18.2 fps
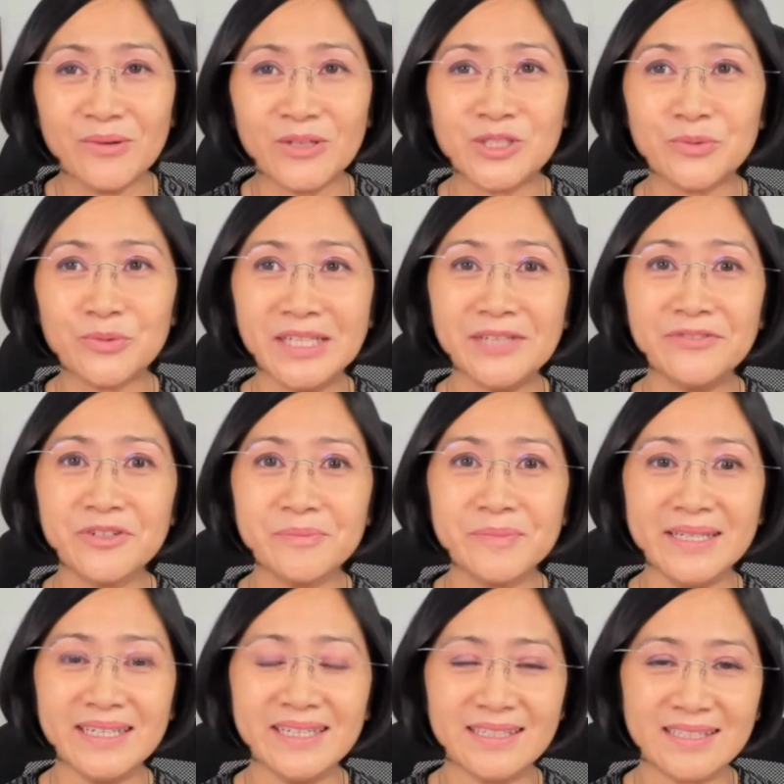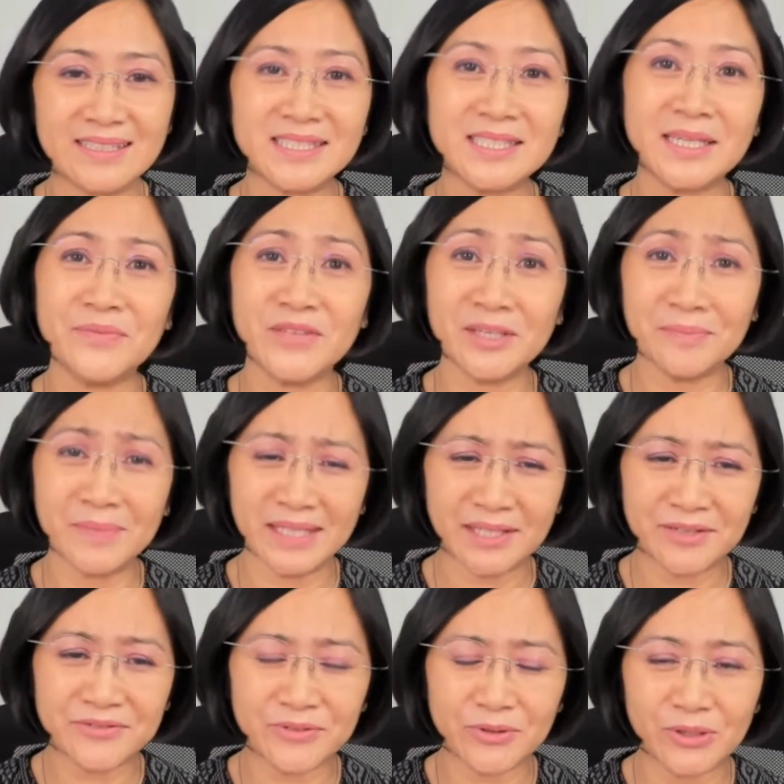was really for me something
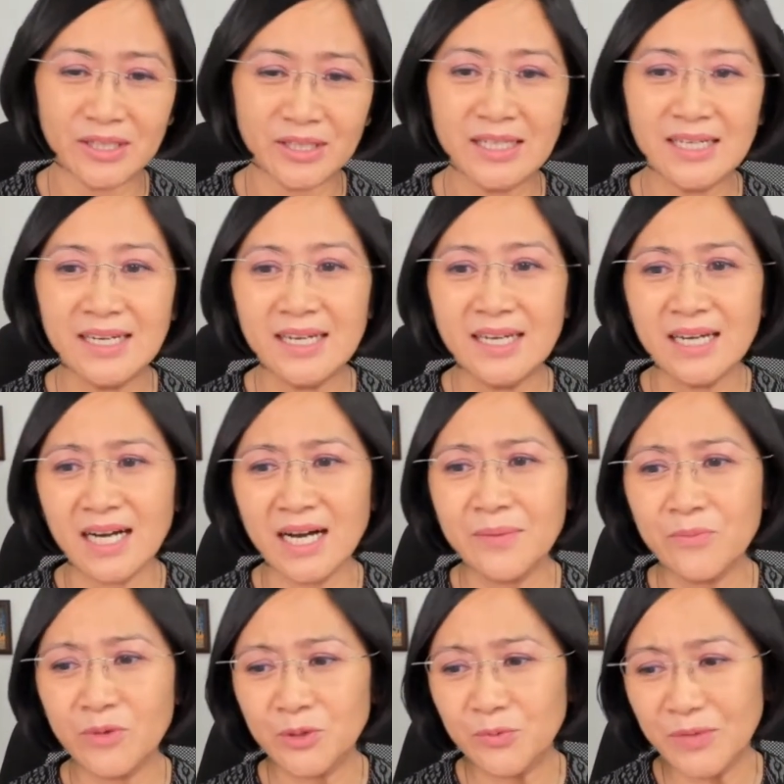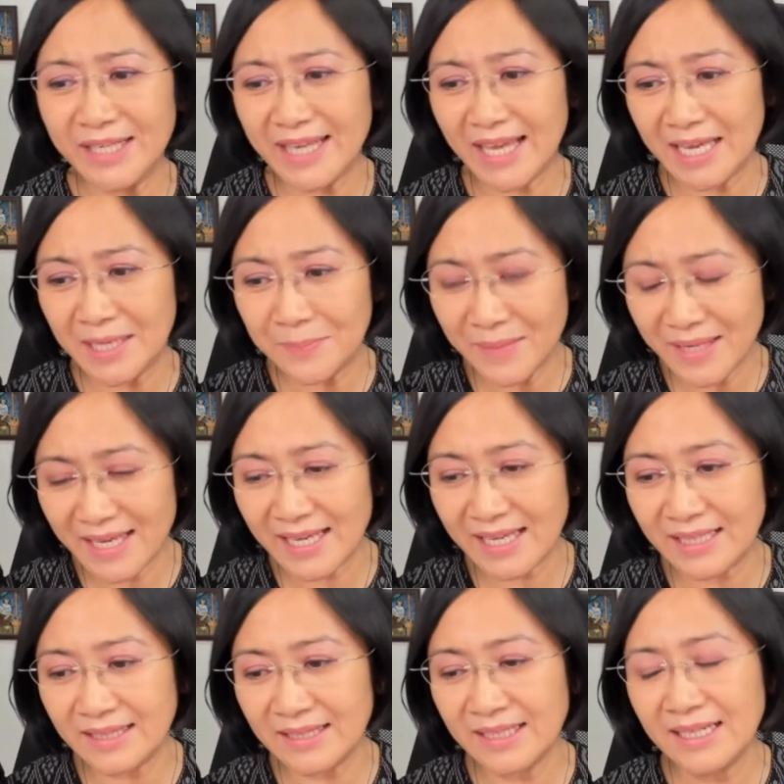meaningful um, when we came
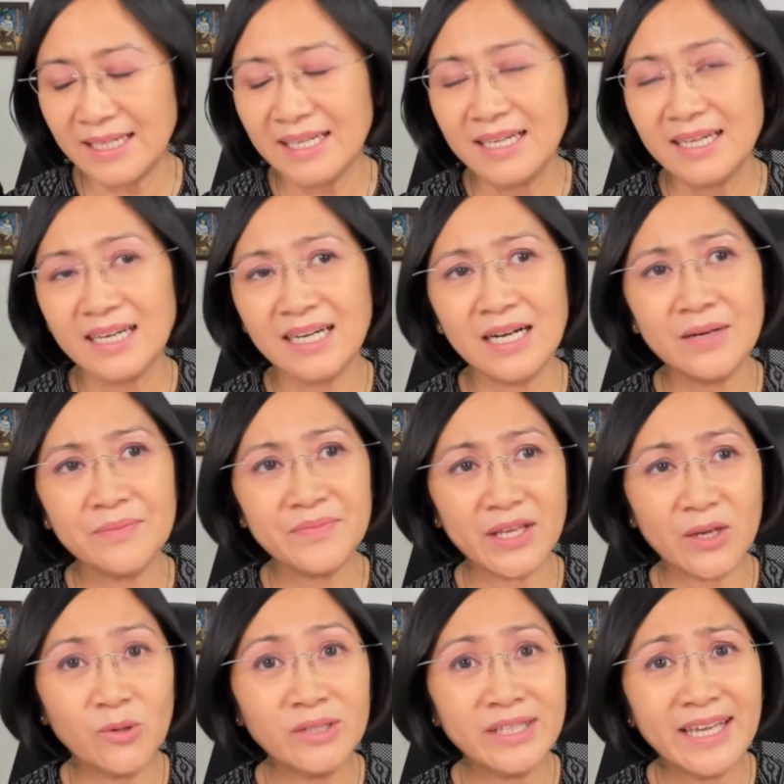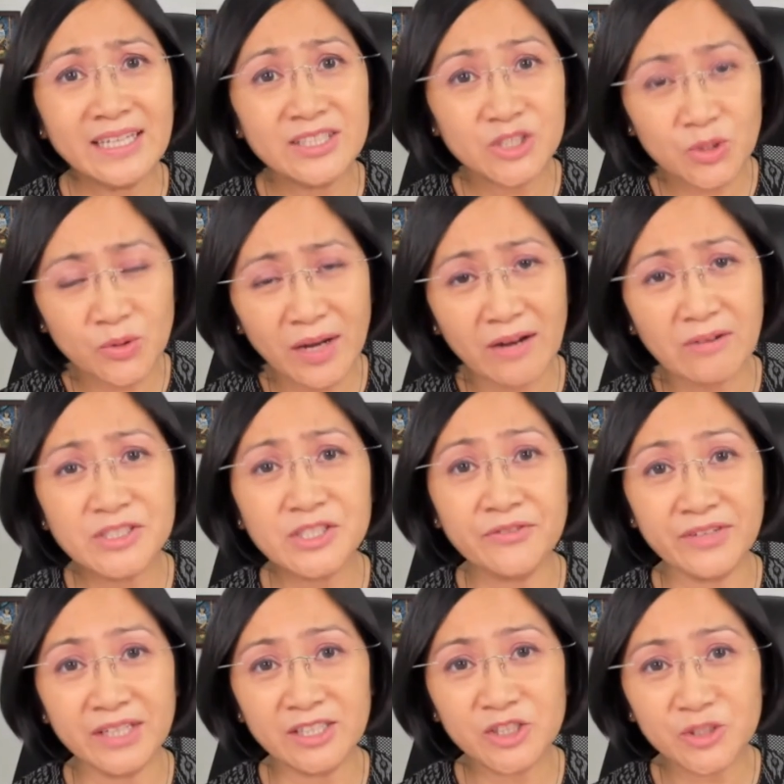in um, they only had two
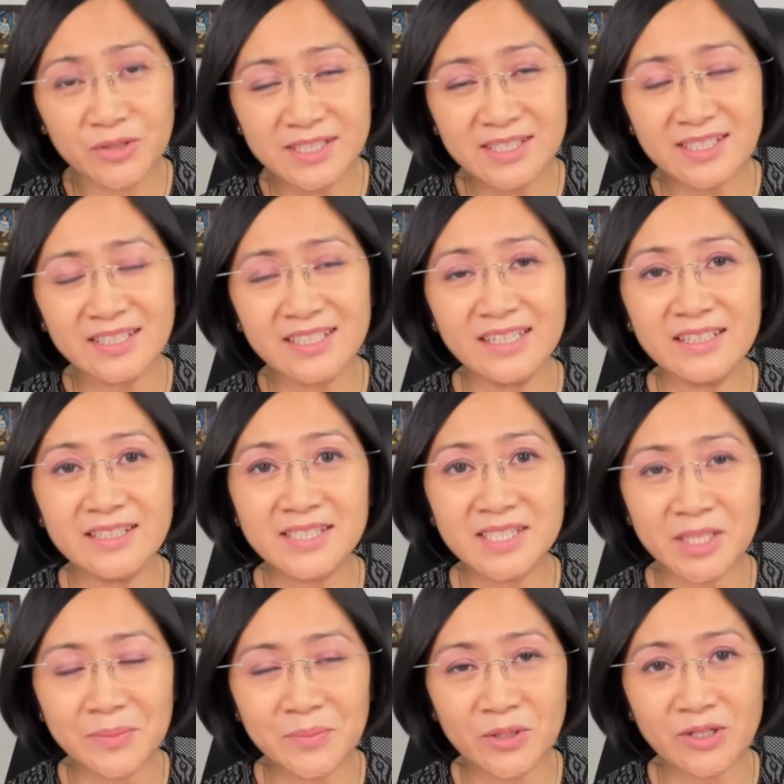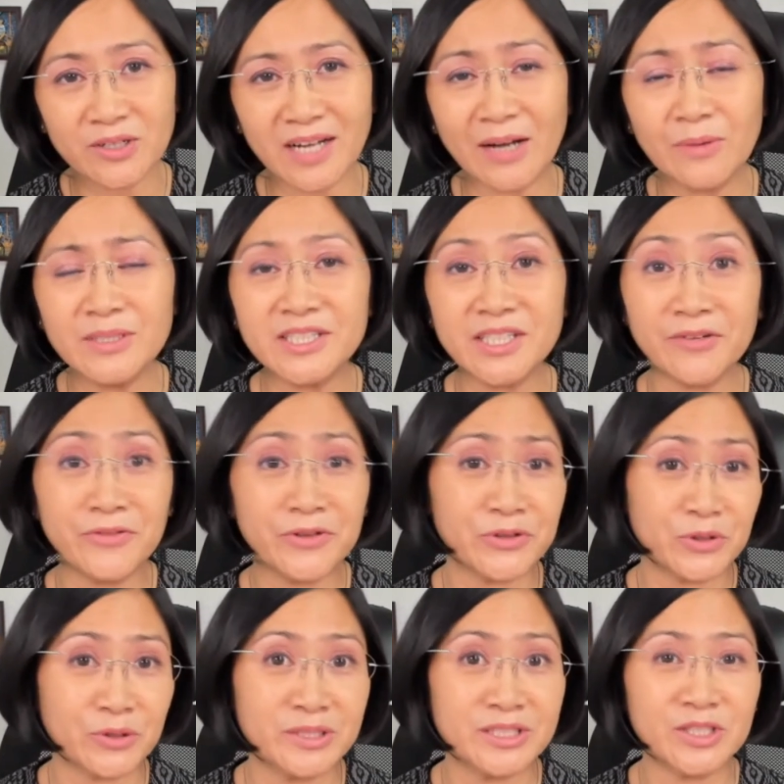hours of electricity in the summer i was there
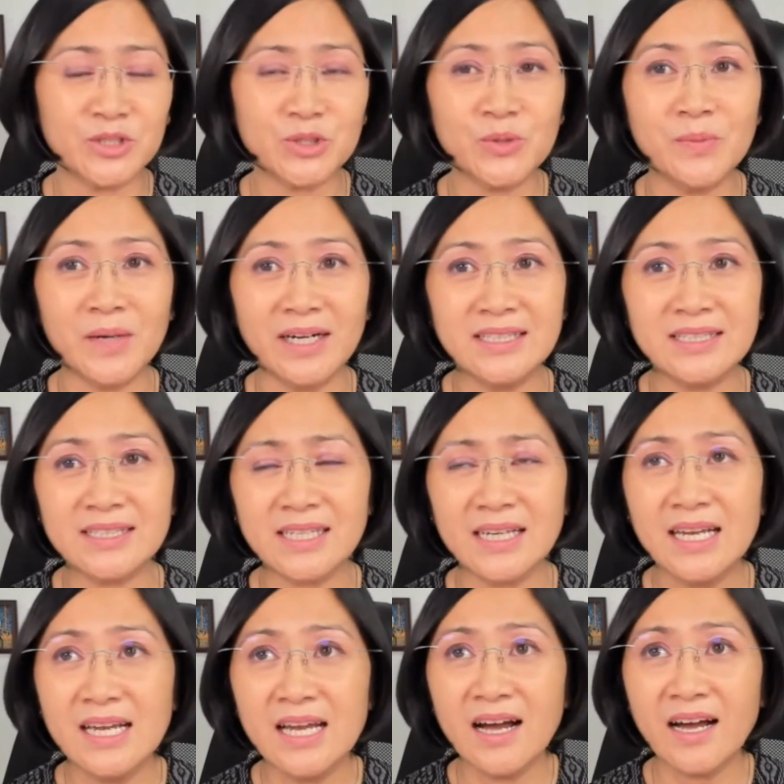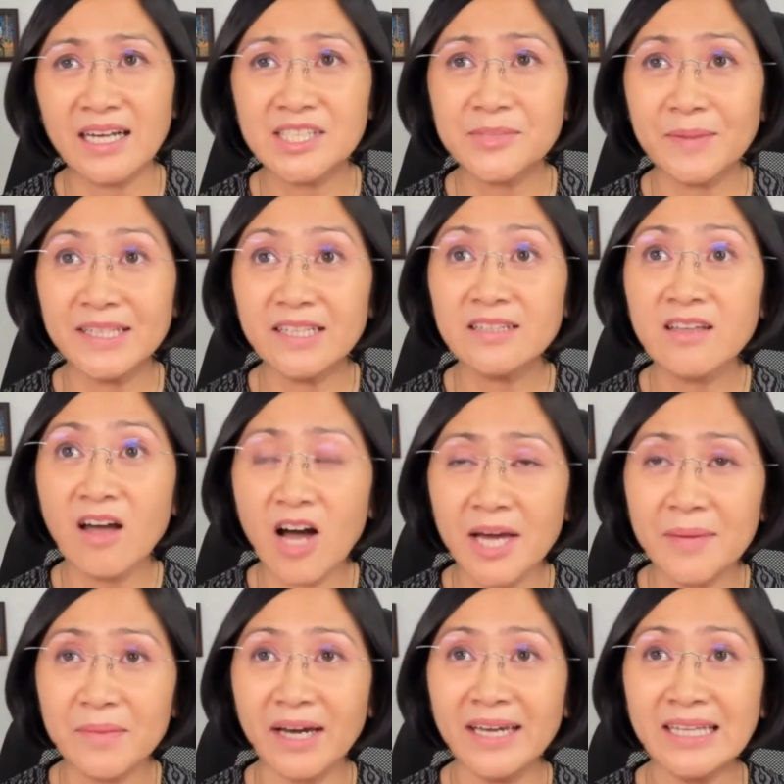for 32 months i guess by the
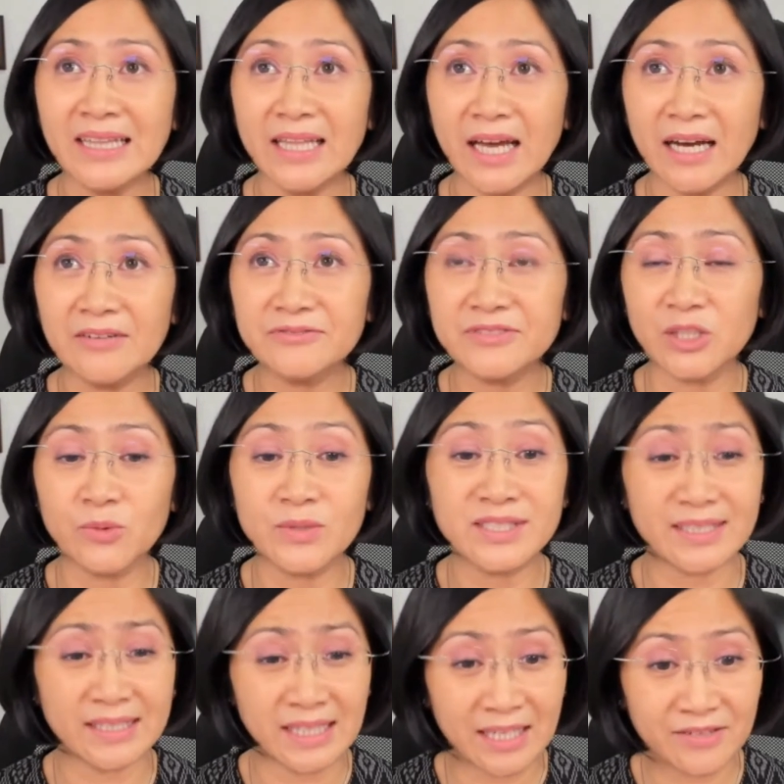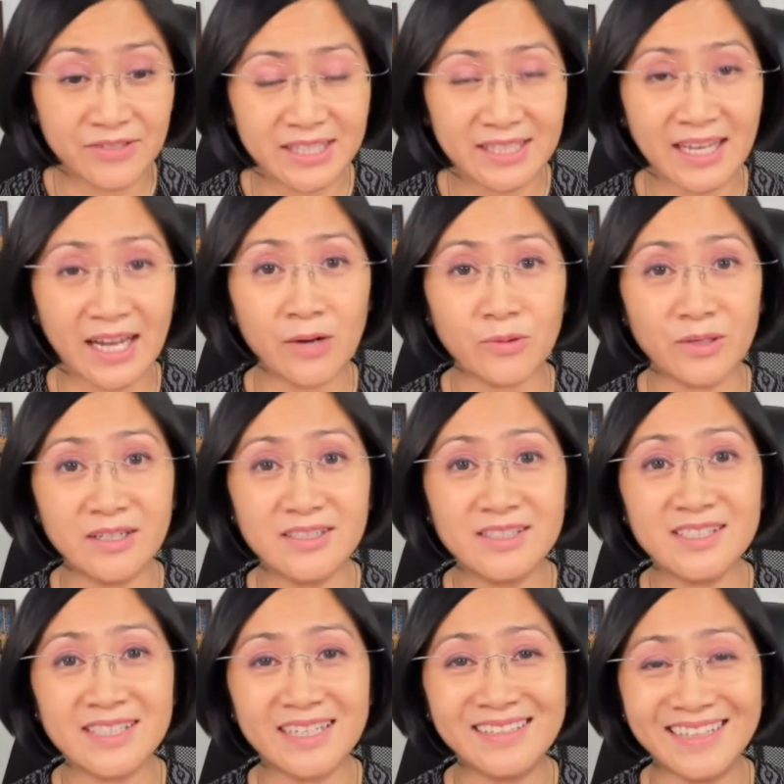time i left it was 11
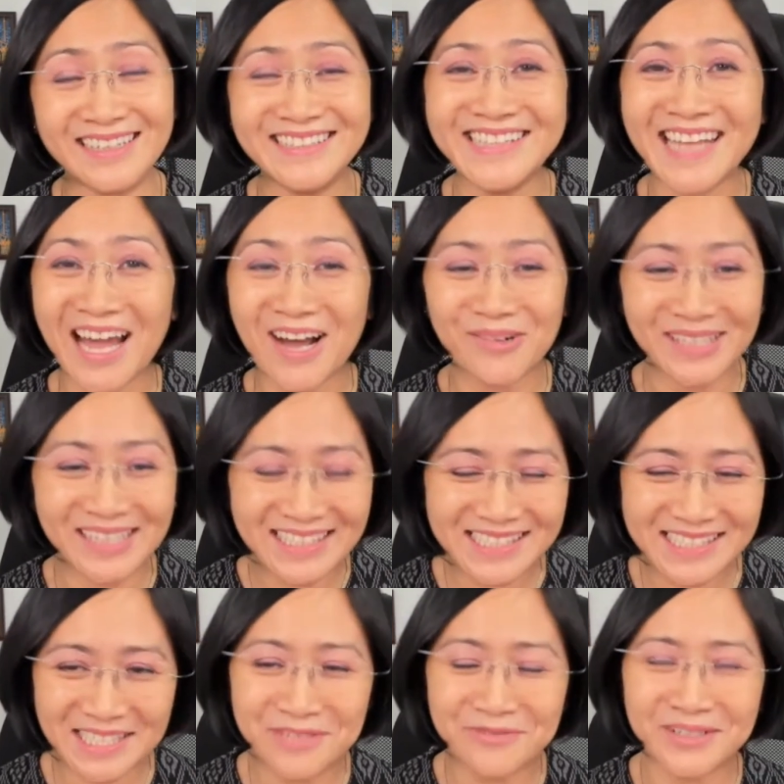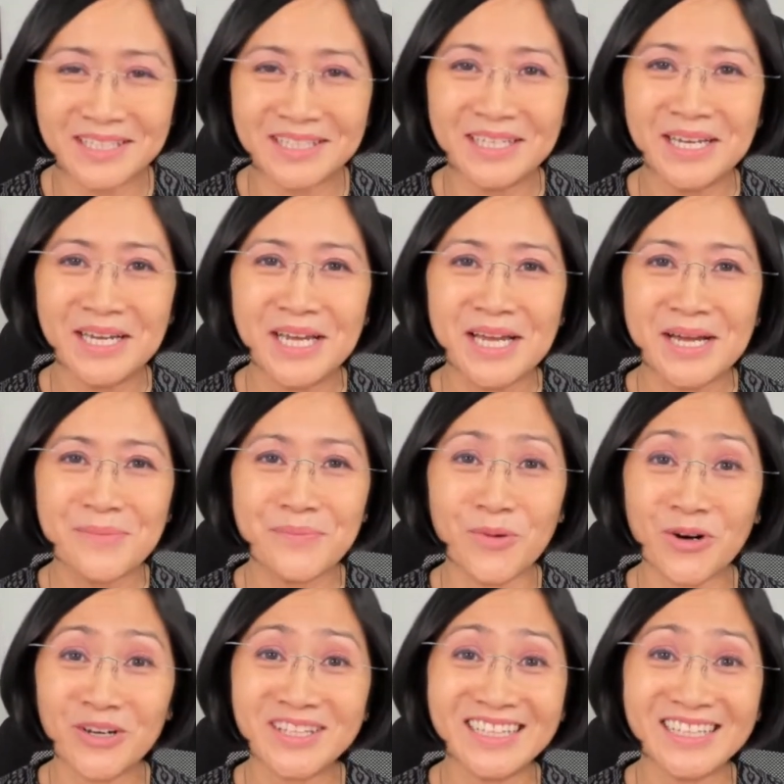hours and and now it is even
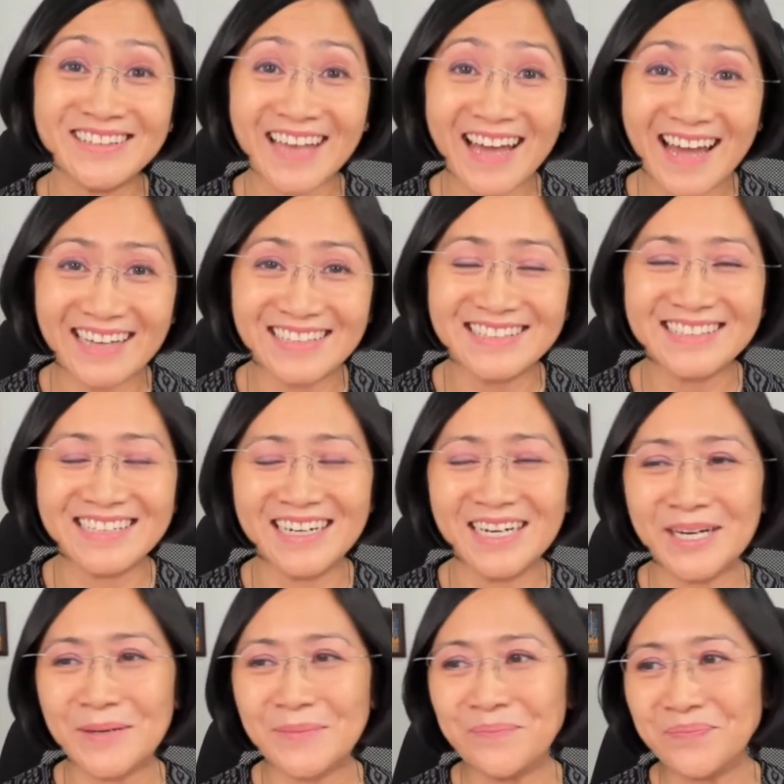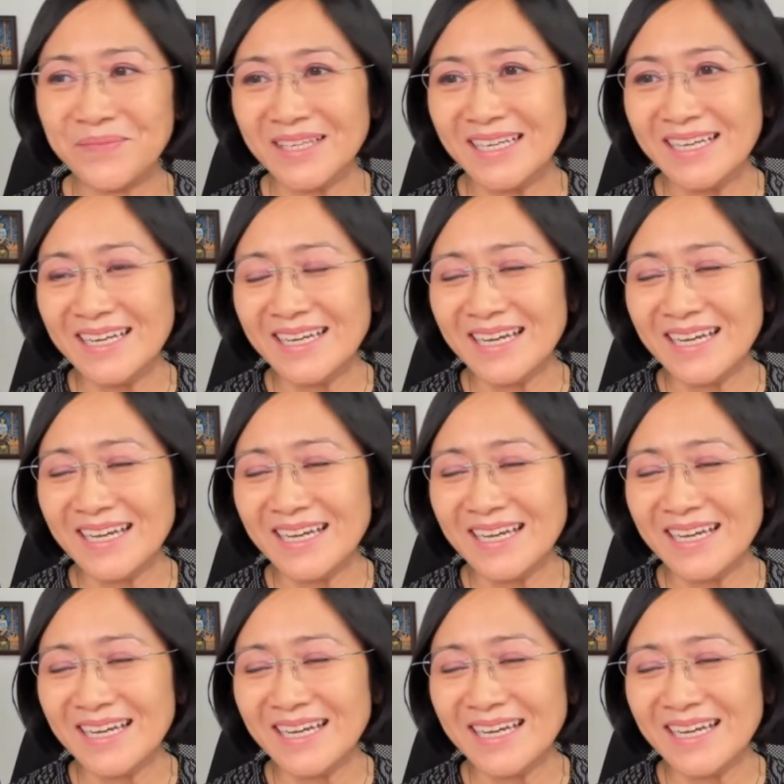more than that um,